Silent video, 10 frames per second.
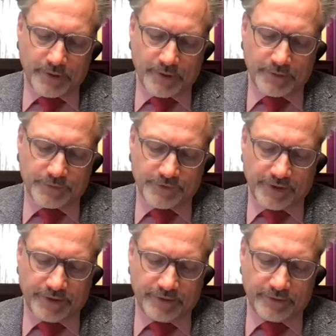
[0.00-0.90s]

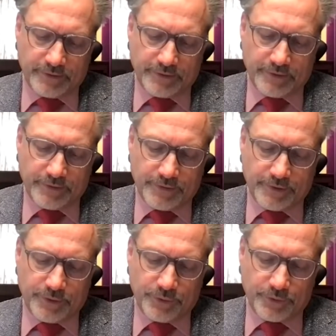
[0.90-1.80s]
sign that
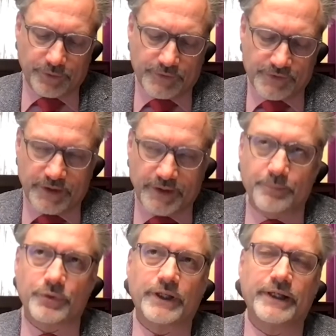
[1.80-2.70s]
you can see
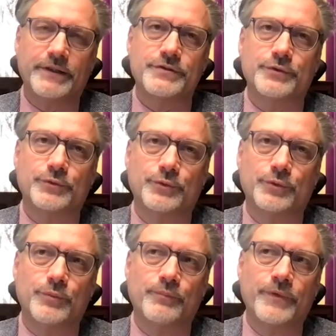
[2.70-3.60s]
prior
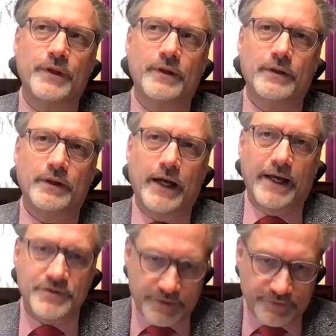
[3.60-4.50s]
to
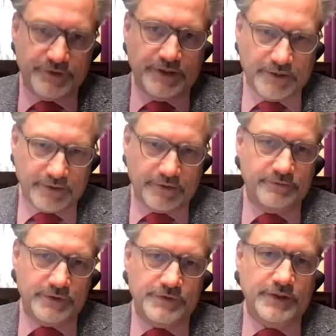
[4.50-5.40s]
atrophy of
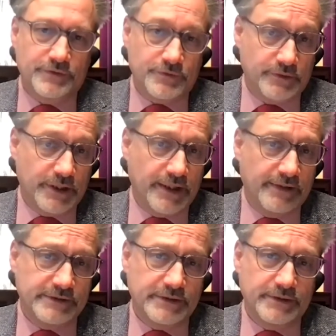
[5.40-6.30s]
the central
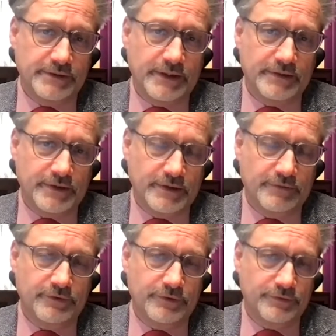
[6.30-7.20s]
area at the
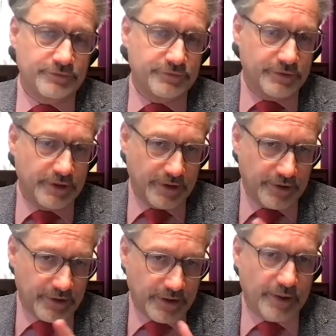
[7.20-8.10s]
level of
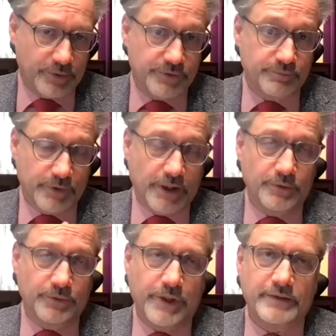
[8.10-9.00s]
outer
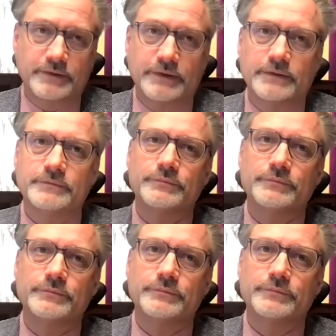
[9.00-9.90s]
retina,
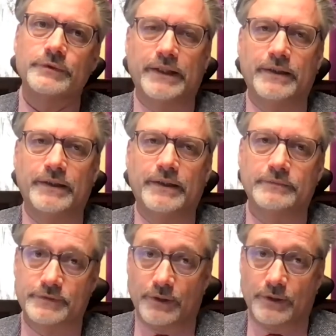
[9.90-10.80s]

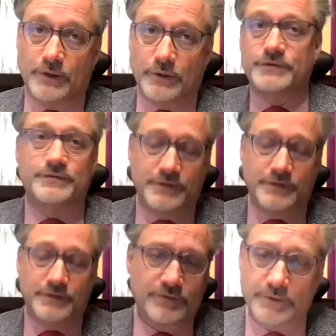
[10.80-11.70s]
being the loss
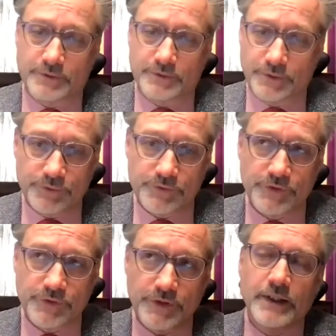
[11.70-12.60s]
of the central
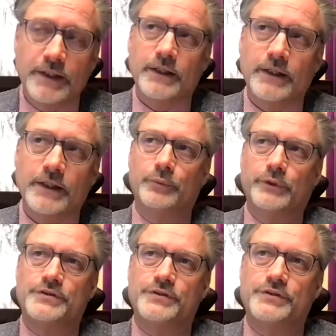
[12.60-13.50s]
cones,
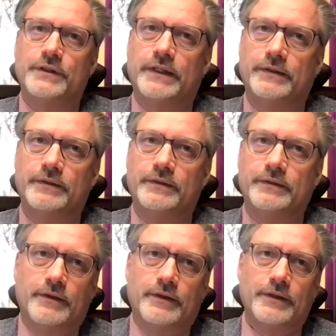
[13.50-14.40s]
which
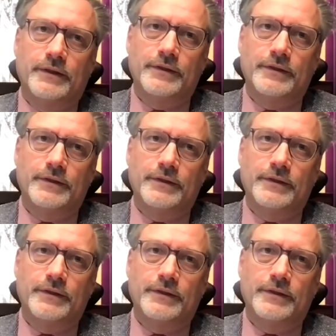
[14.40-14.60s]
in